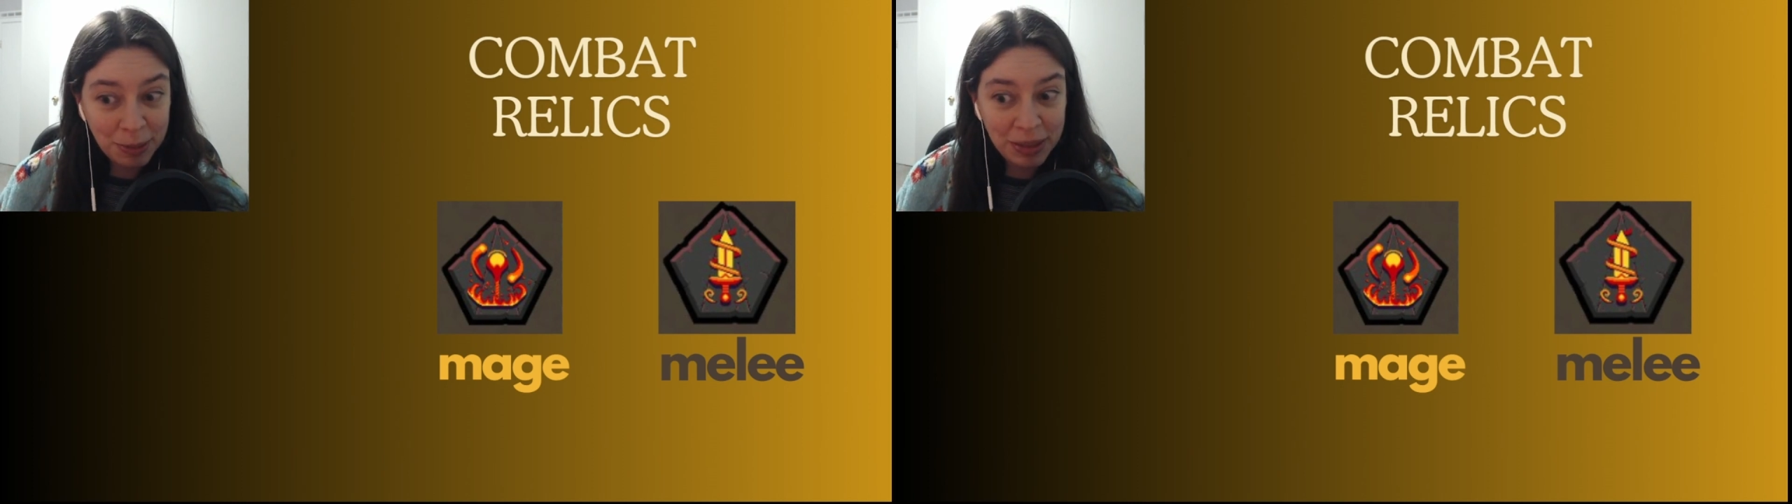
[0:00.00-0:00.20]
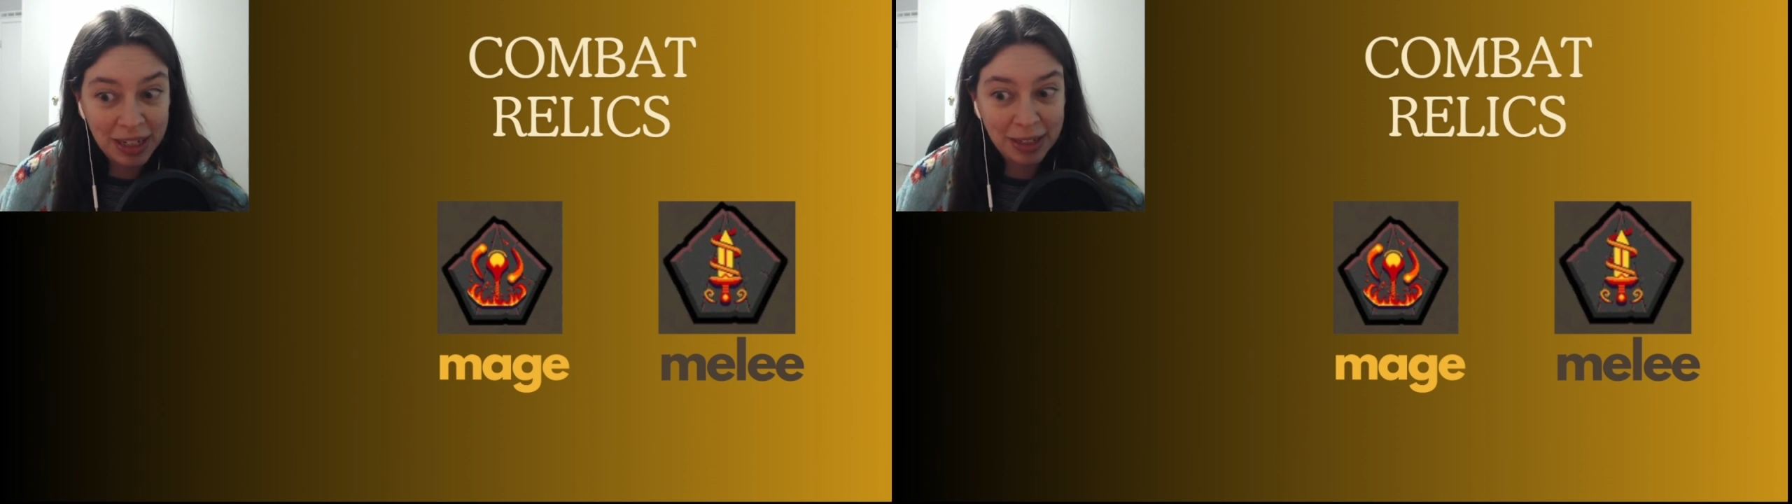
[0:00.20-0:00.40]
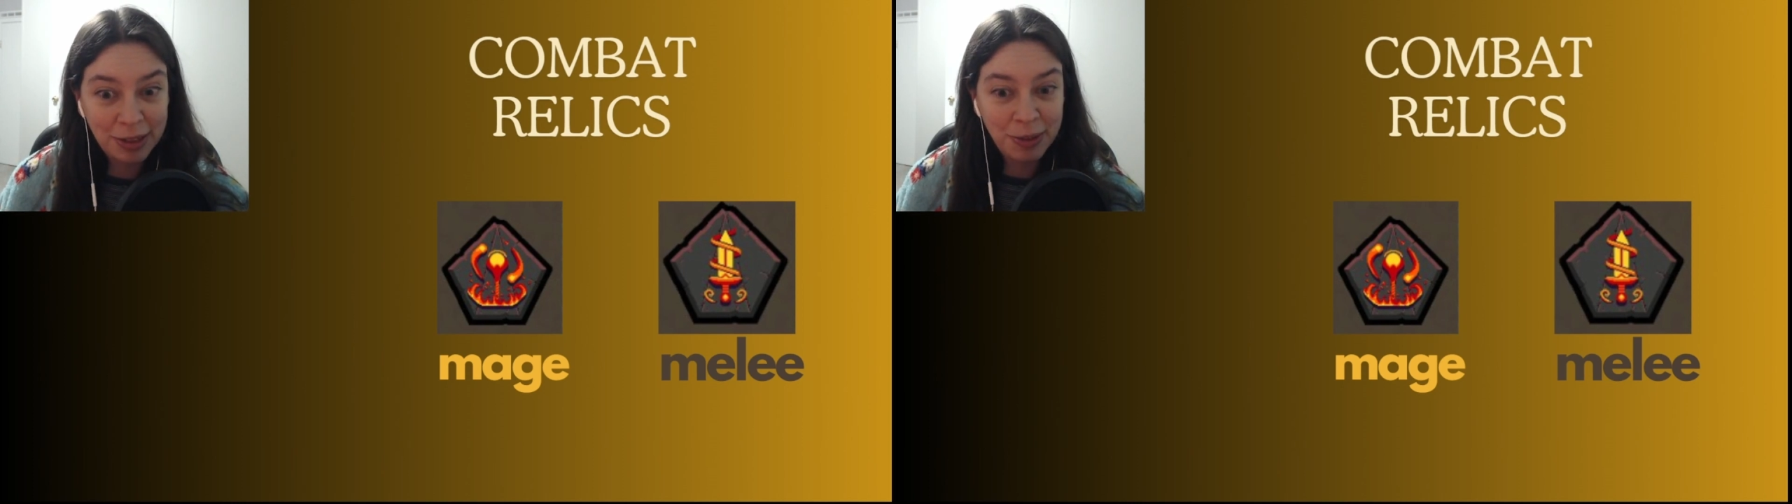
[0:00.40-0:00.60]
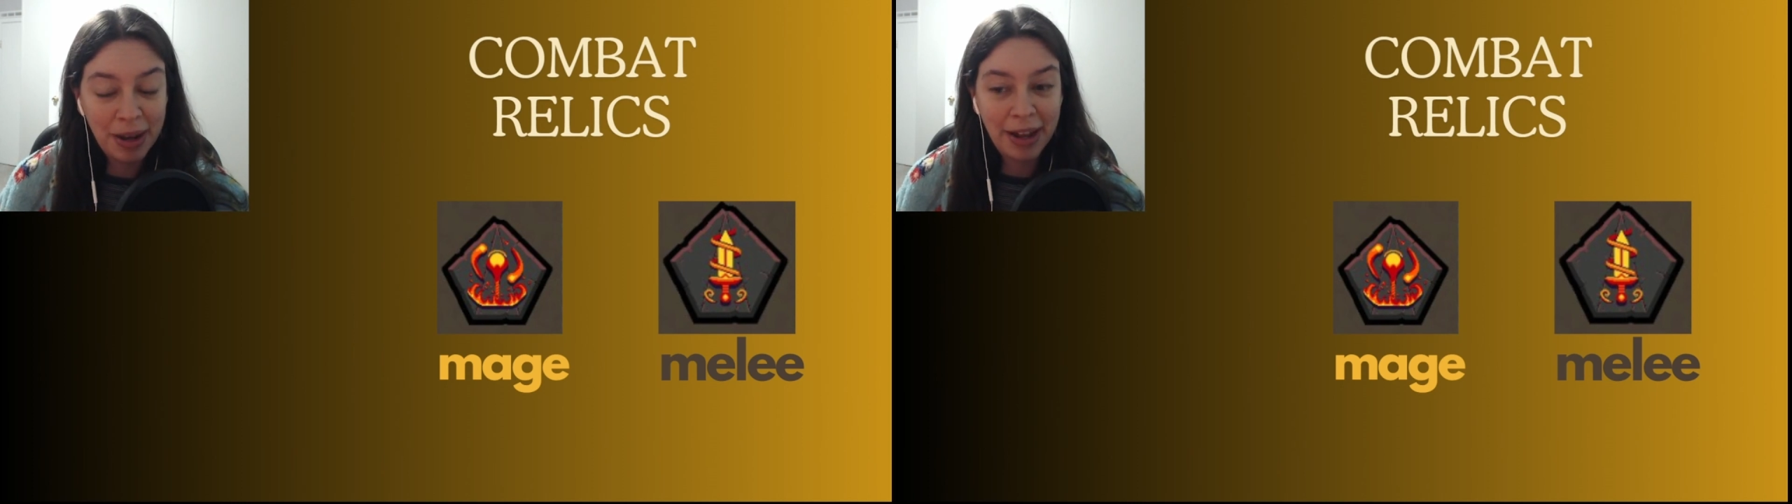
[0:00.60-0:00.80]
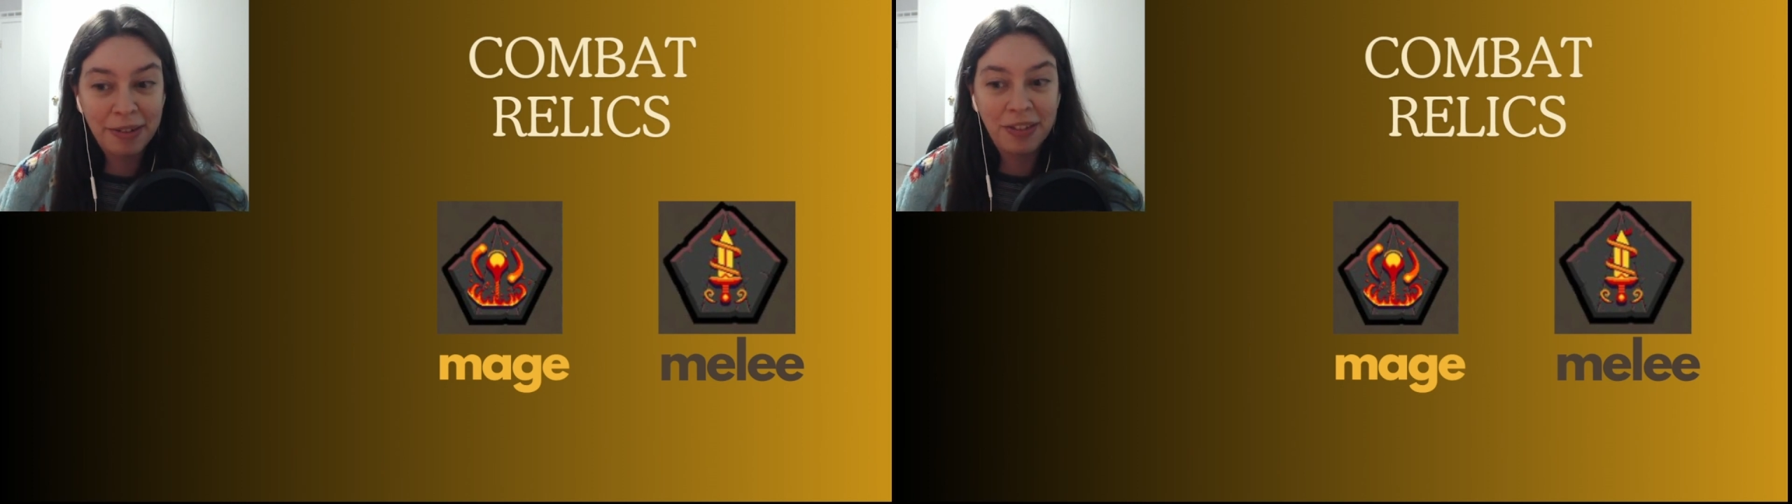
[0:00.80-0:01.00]
because you
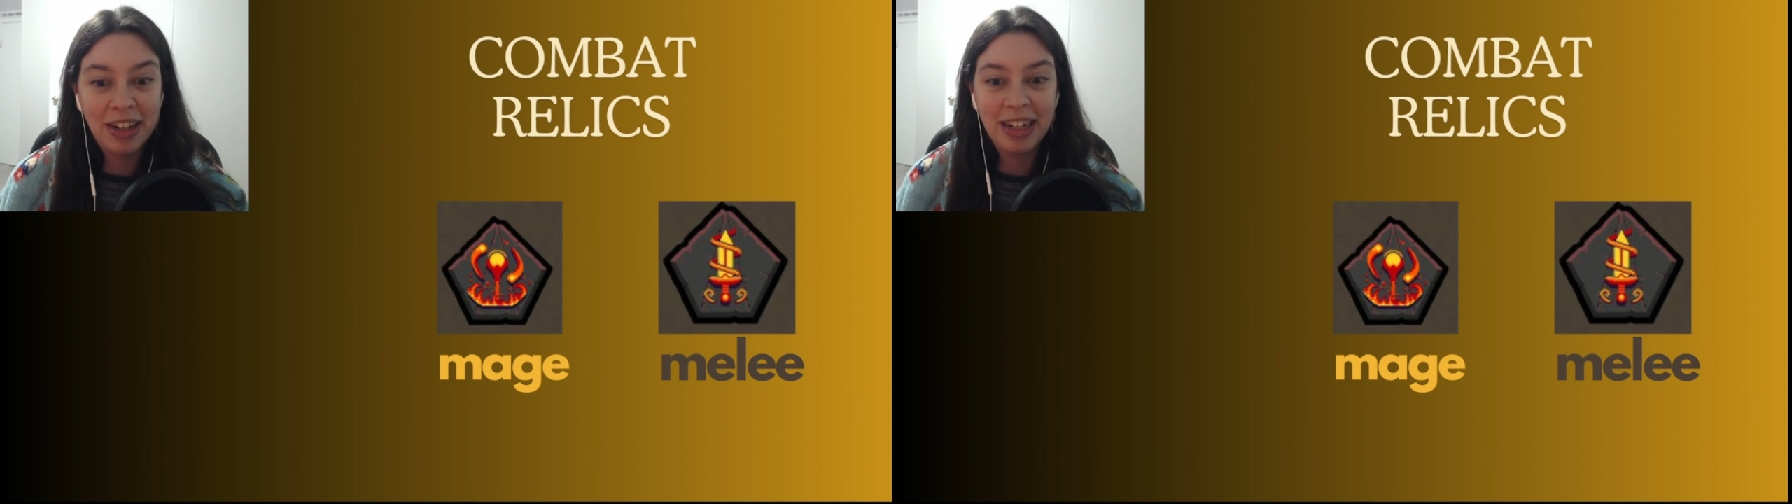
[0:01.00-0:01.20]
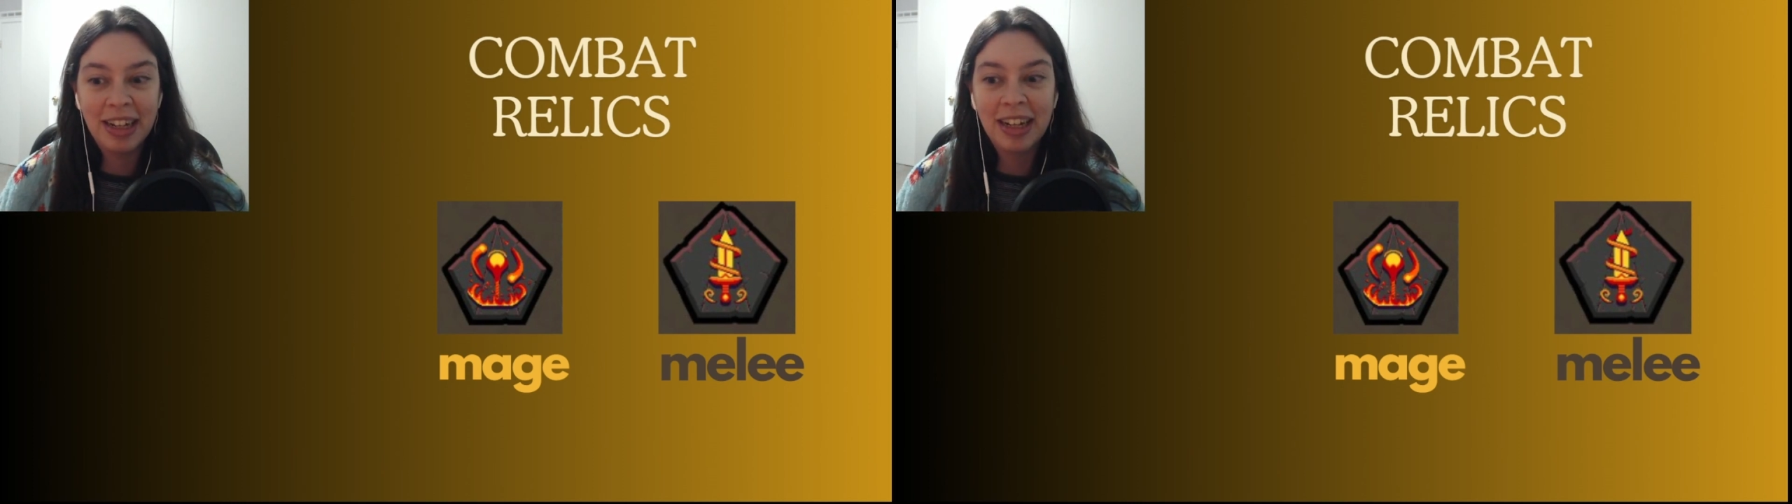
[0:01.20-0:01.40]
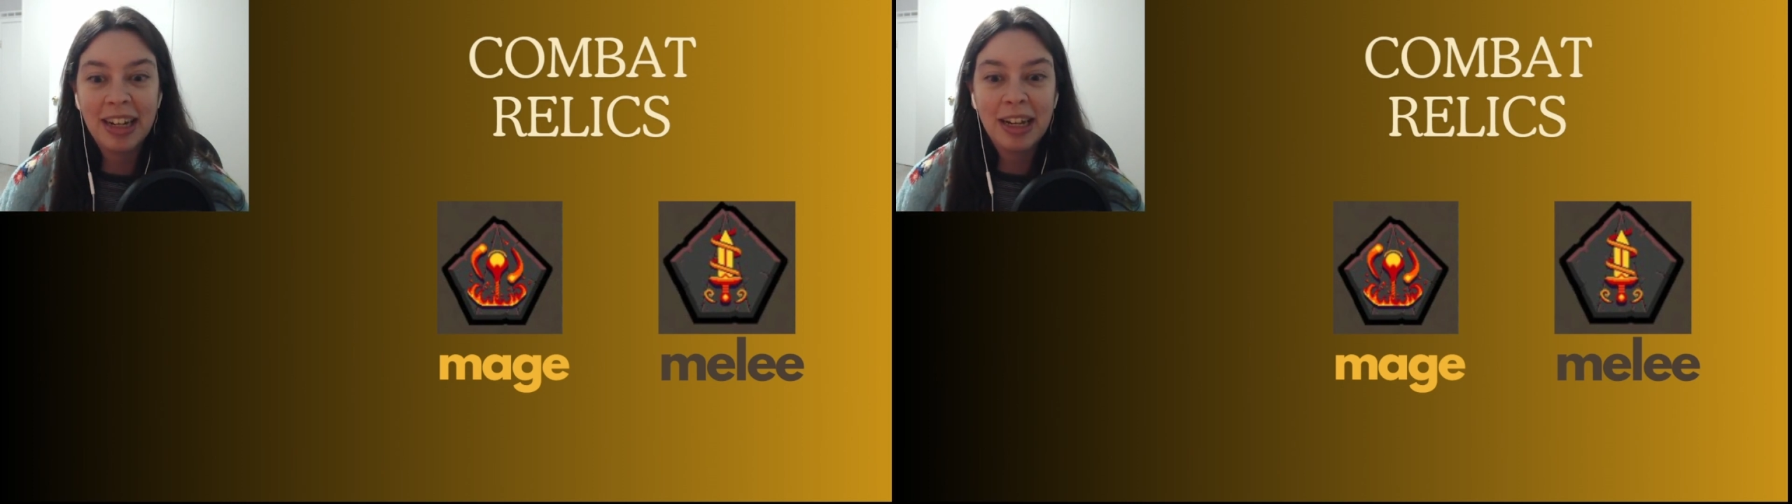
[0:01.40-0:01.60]
have the